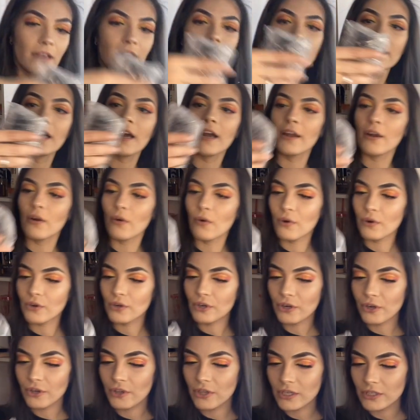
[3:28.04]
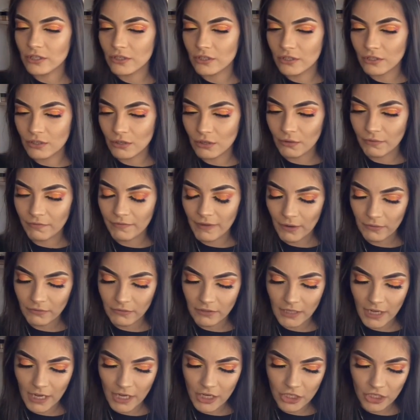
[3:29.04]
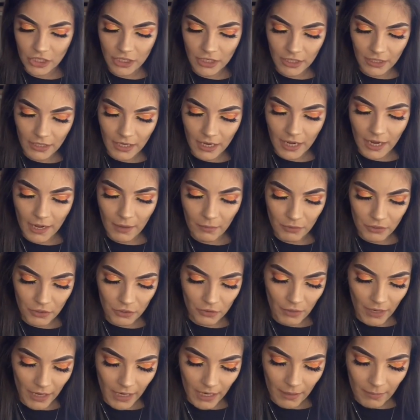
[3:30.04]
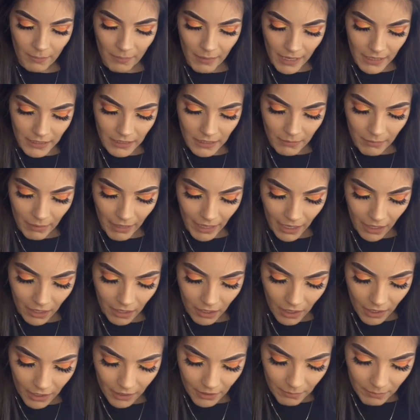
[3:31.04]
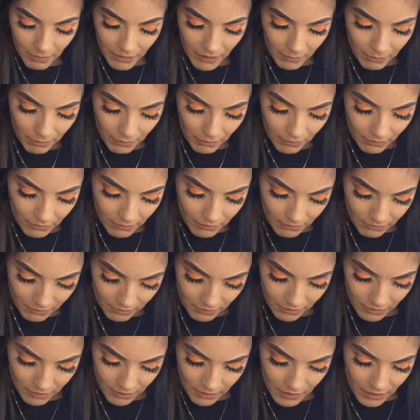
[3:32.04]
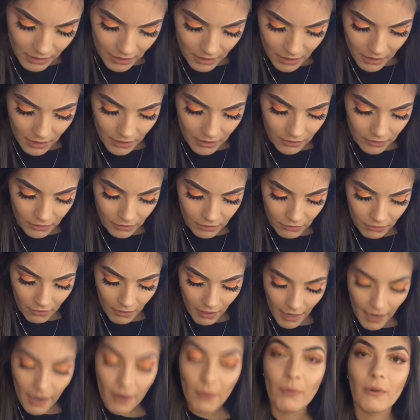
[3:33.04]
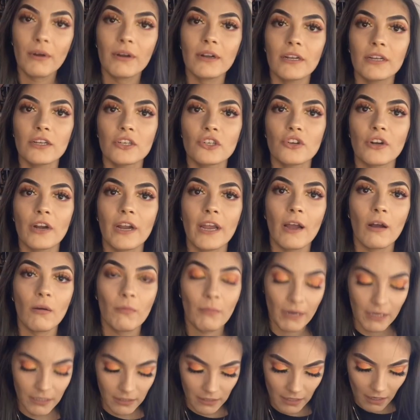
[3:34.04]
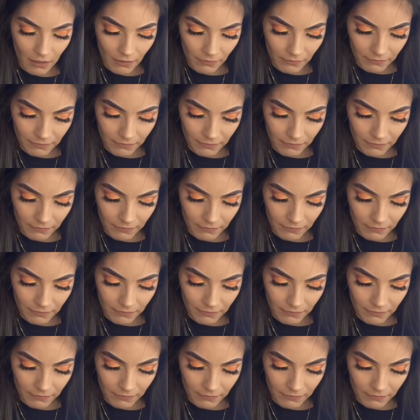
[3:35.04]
I ordered this new foundation that I was recommended by a lot of people. So I wanted to try out myself.